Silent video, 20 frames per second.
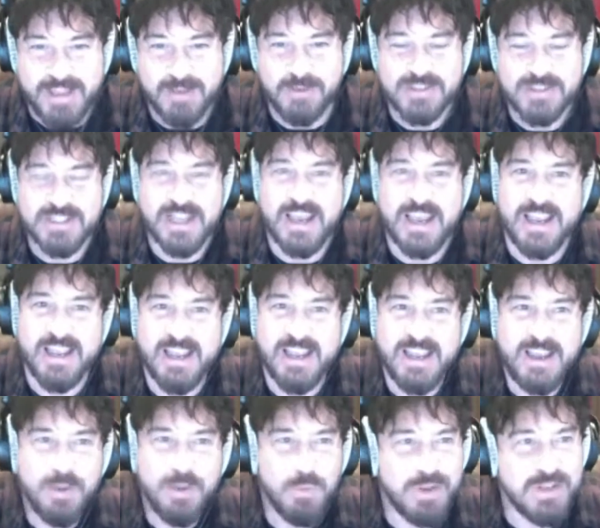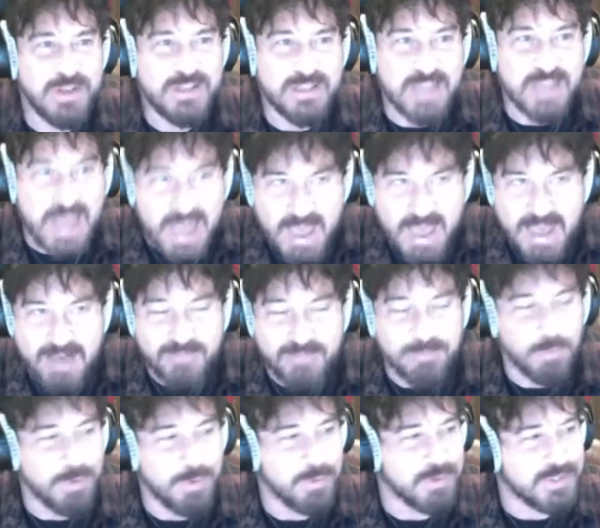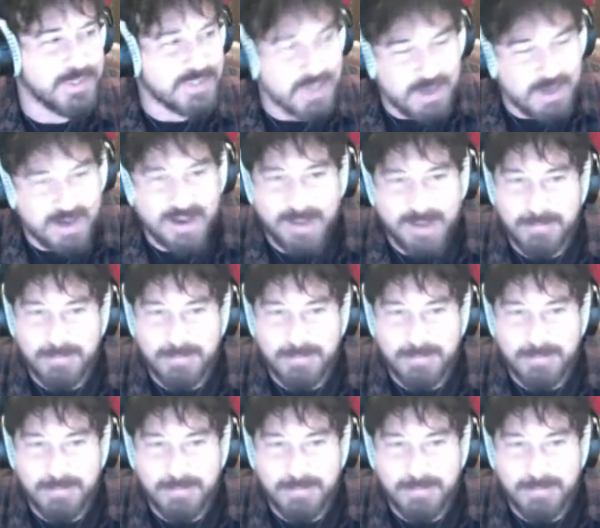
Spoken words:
It was like we'd laugh, we would talk.